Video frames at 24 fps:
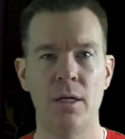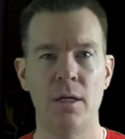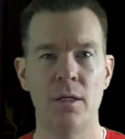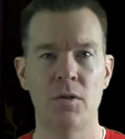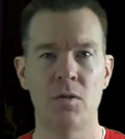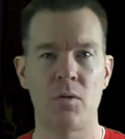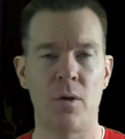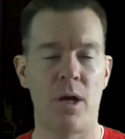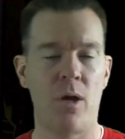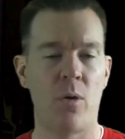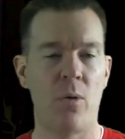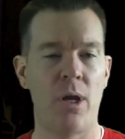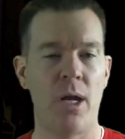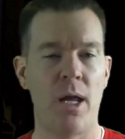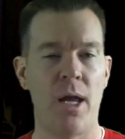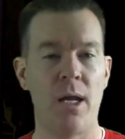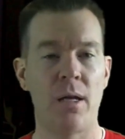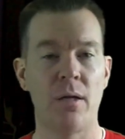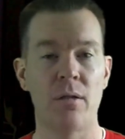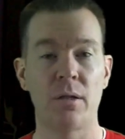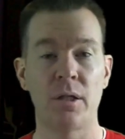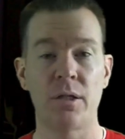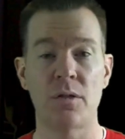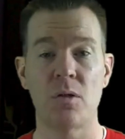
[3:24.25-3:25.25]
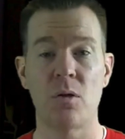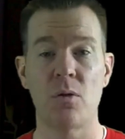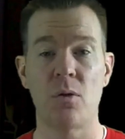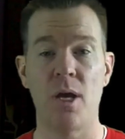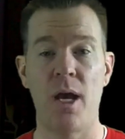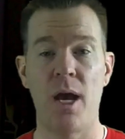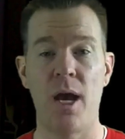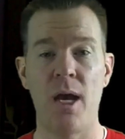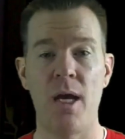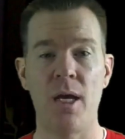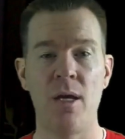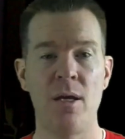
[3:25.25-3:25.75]
So I went ahead, clicked
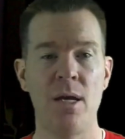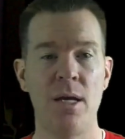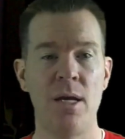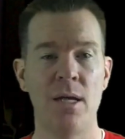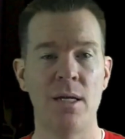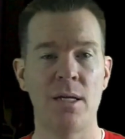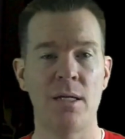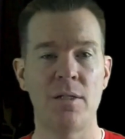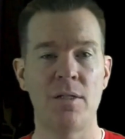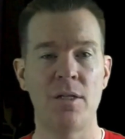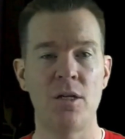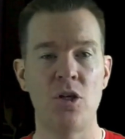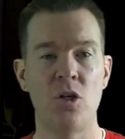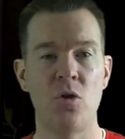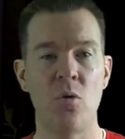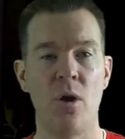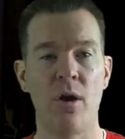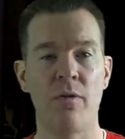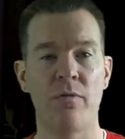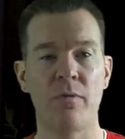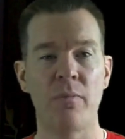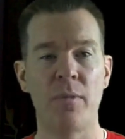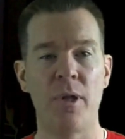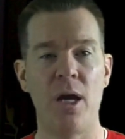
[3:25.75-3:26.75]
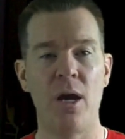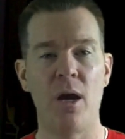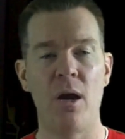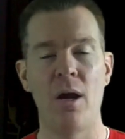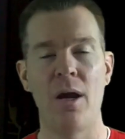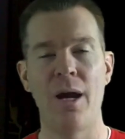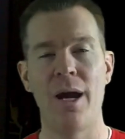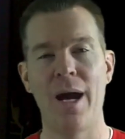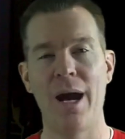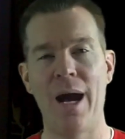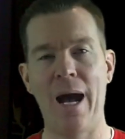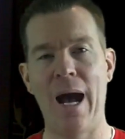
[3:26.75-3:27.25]
OK, continue on from
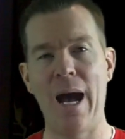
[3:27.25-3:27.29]
there.